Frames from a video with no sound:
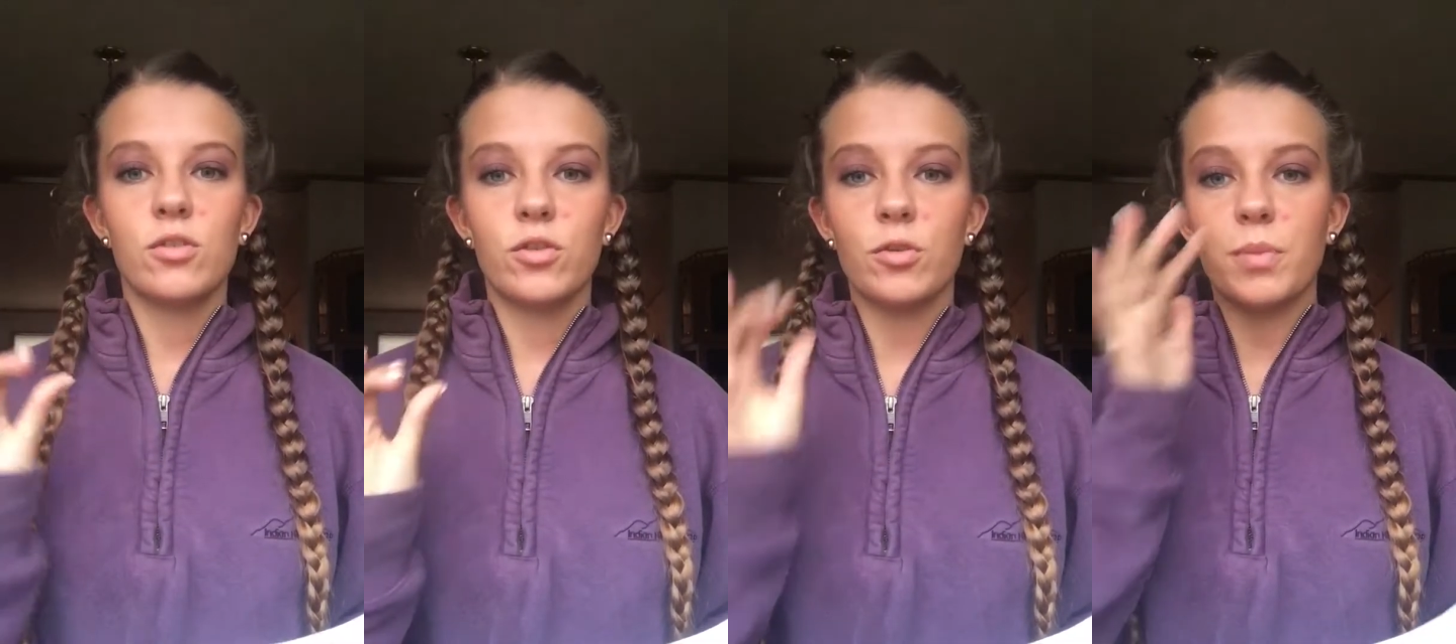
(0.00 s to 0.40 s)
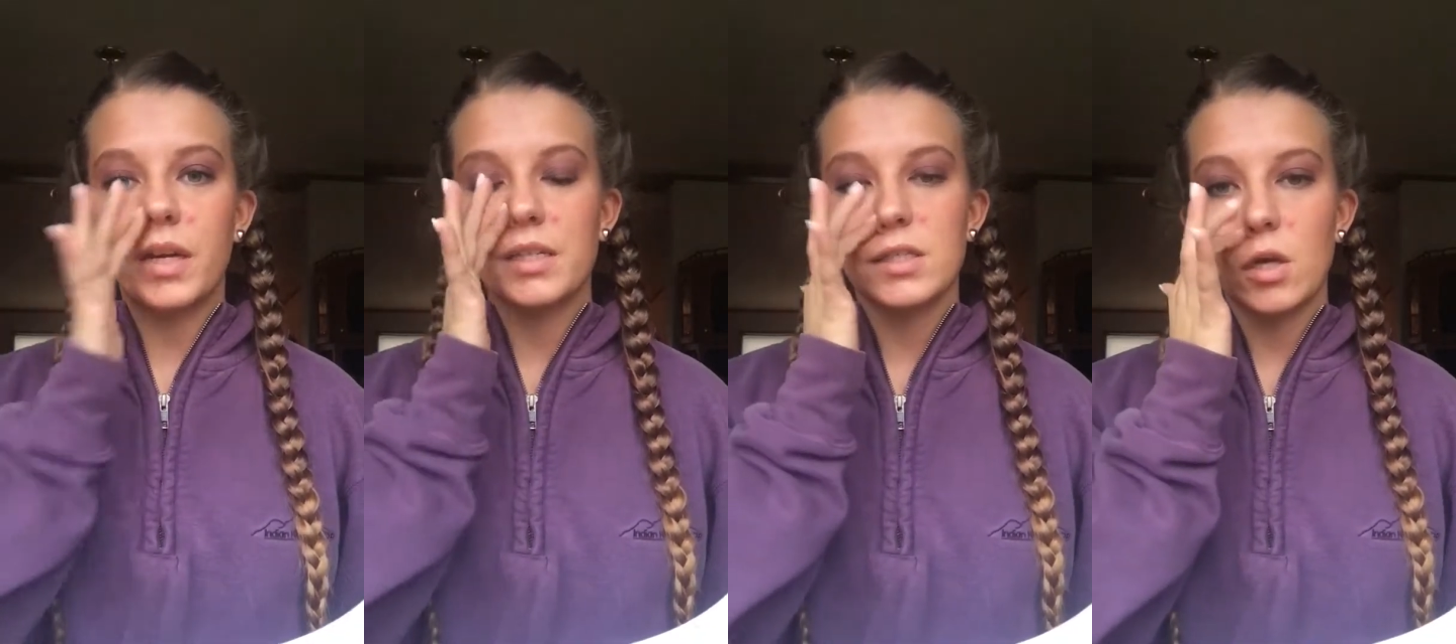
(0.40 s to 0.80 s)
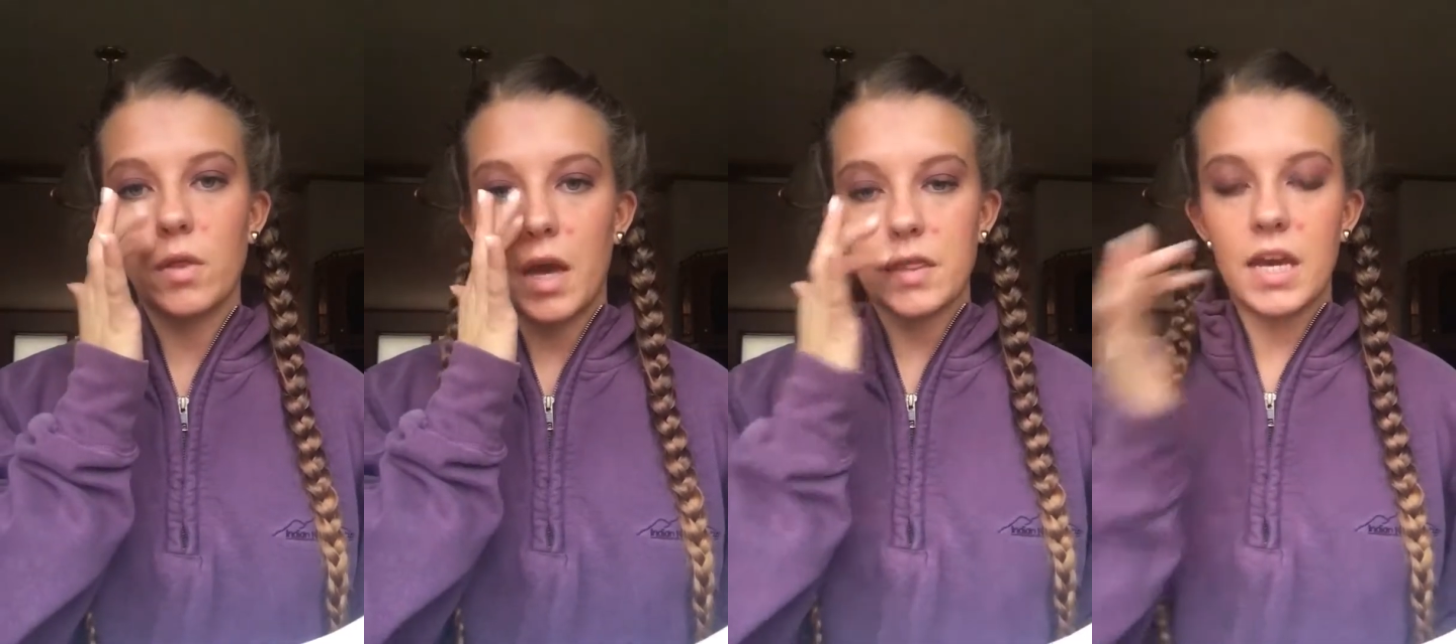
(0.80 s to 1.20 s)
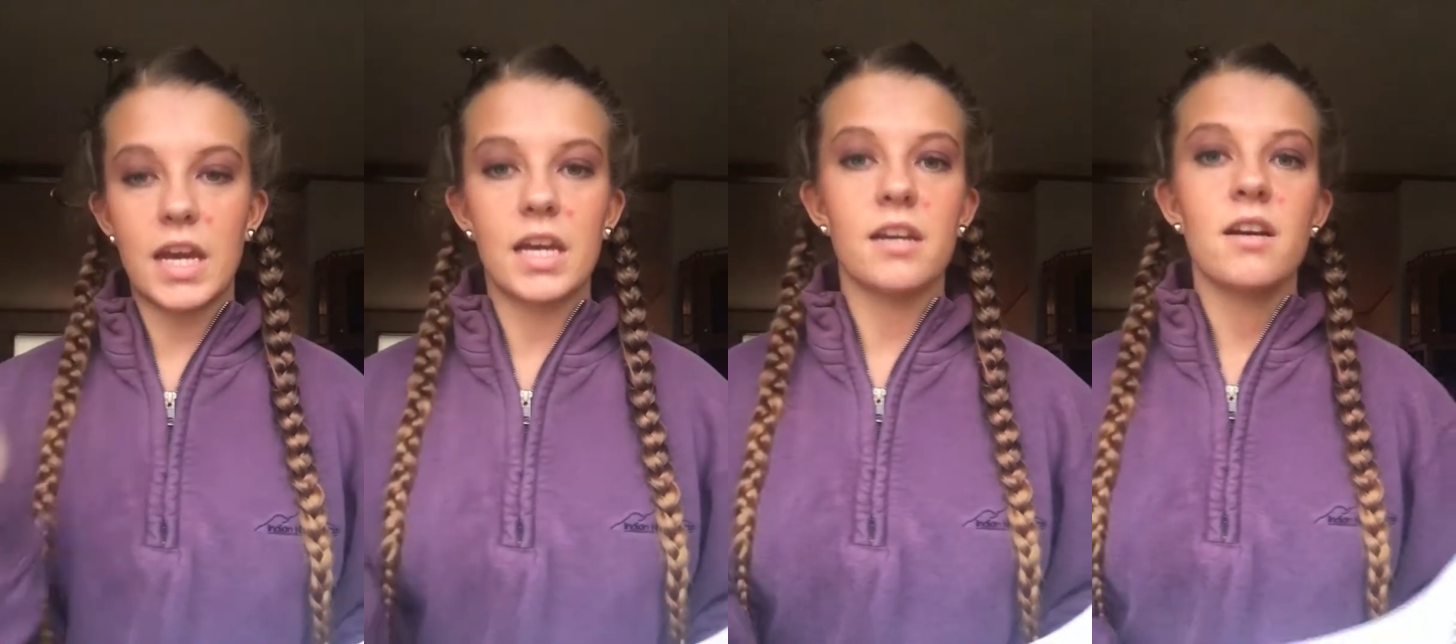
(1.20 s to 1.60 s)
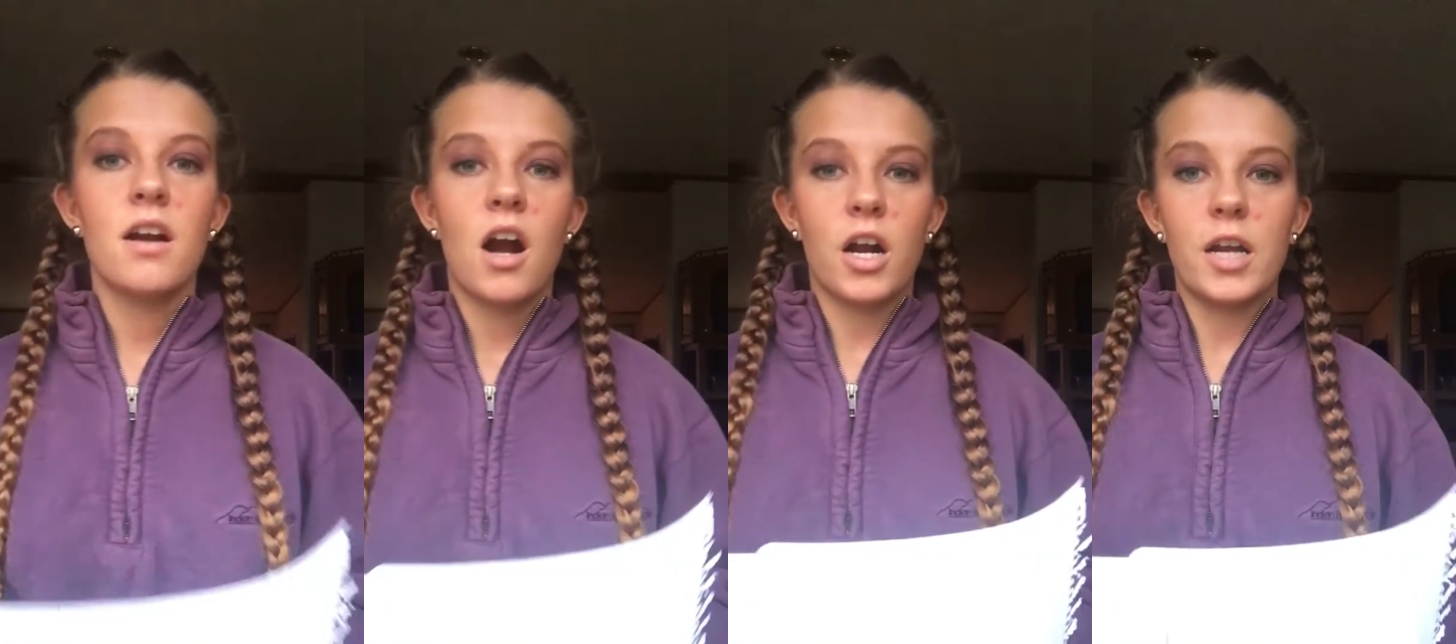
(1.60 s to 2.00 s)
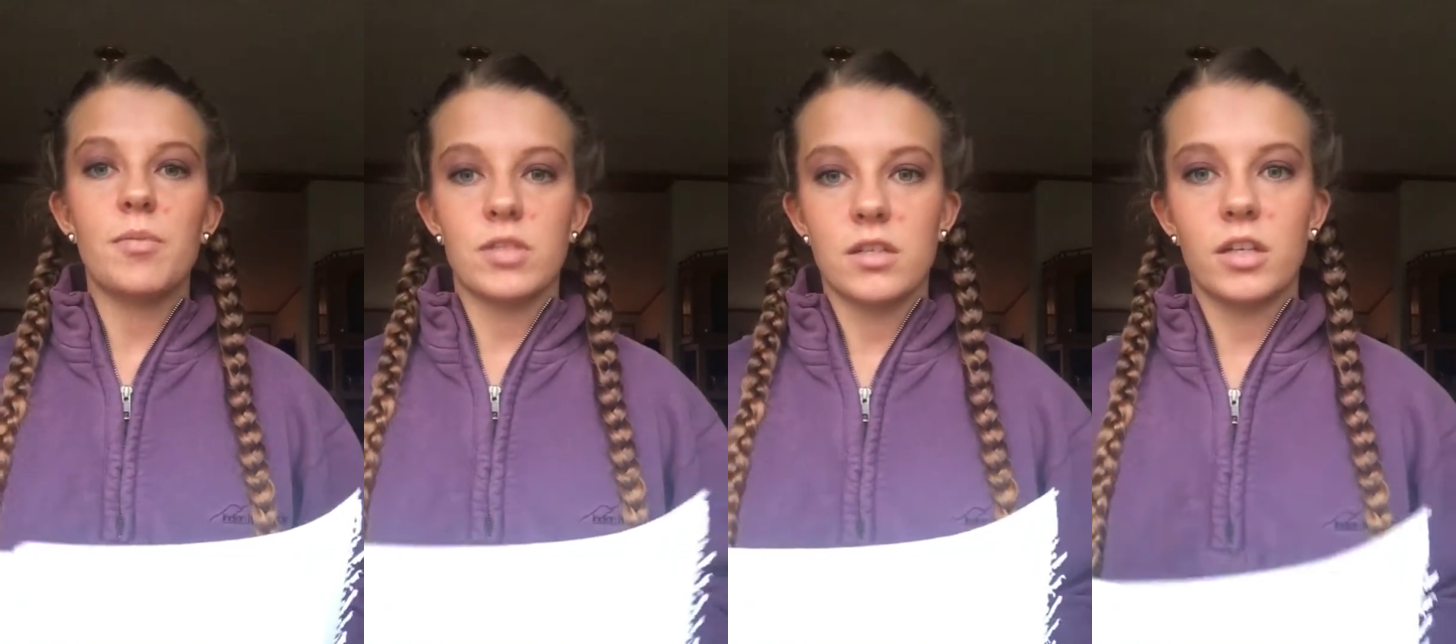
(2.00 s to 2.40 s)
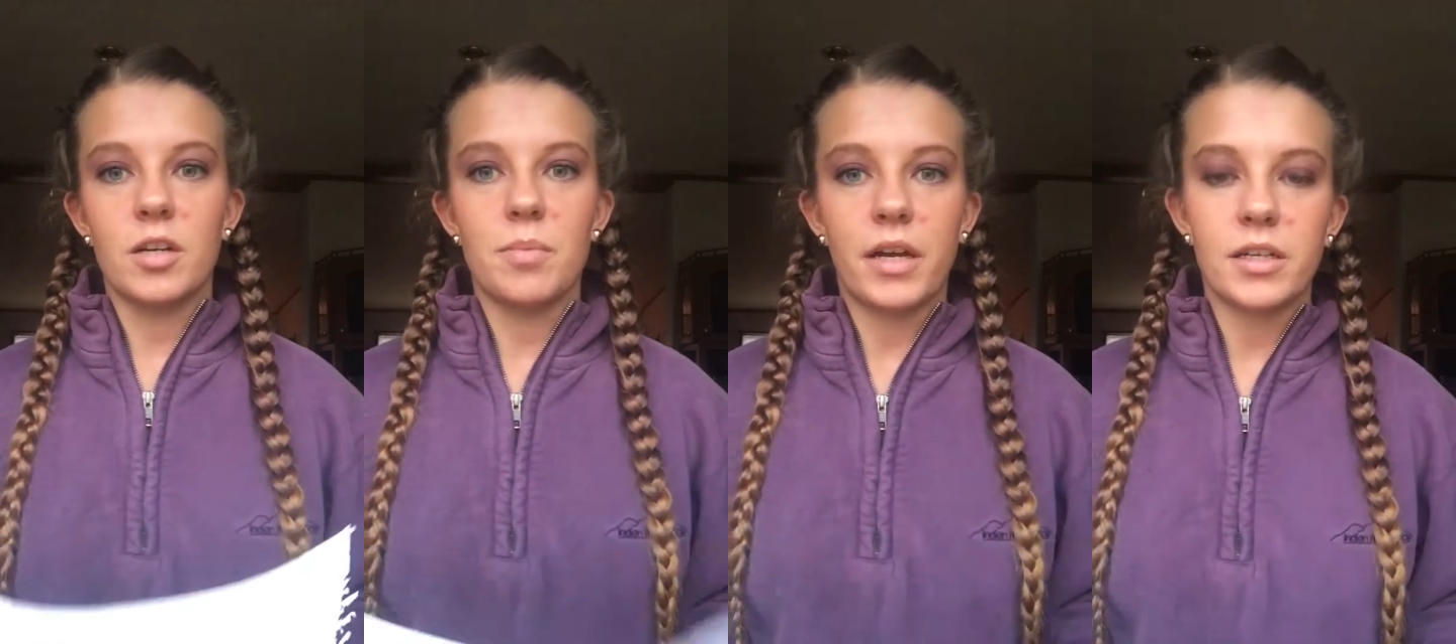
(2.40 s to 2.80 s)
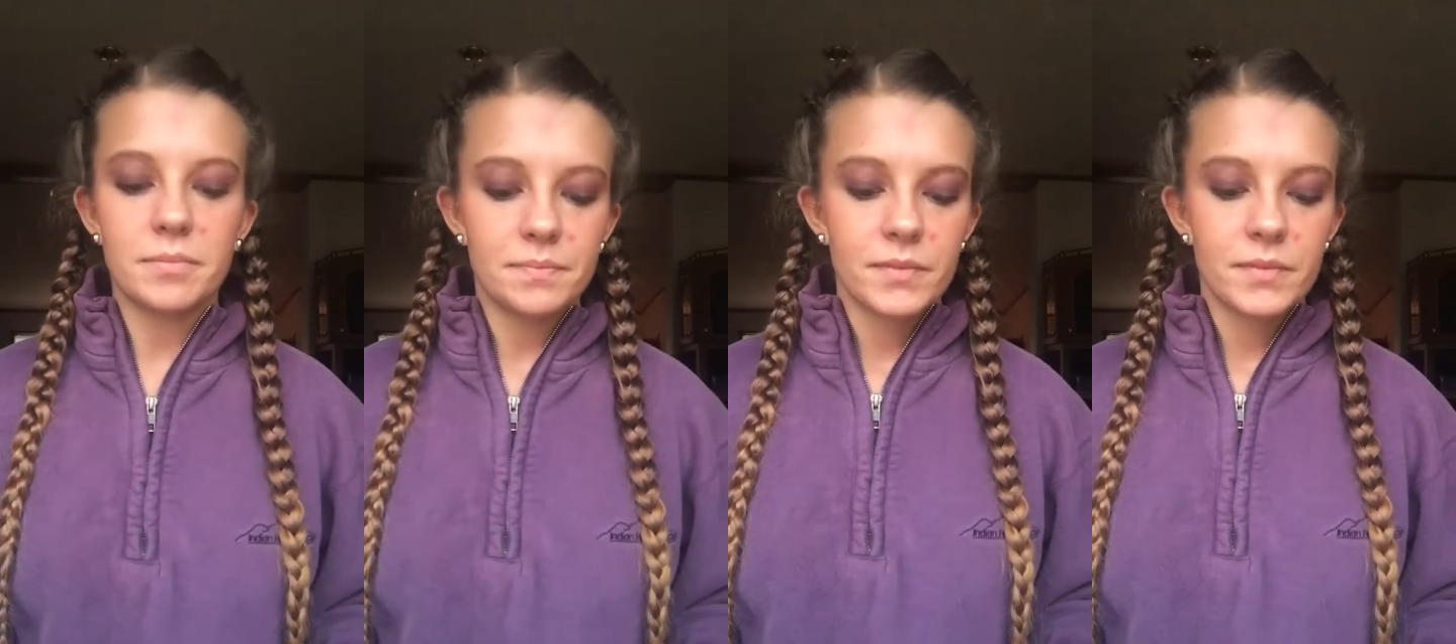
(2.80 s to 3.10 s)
groupings so that they are able to learn better,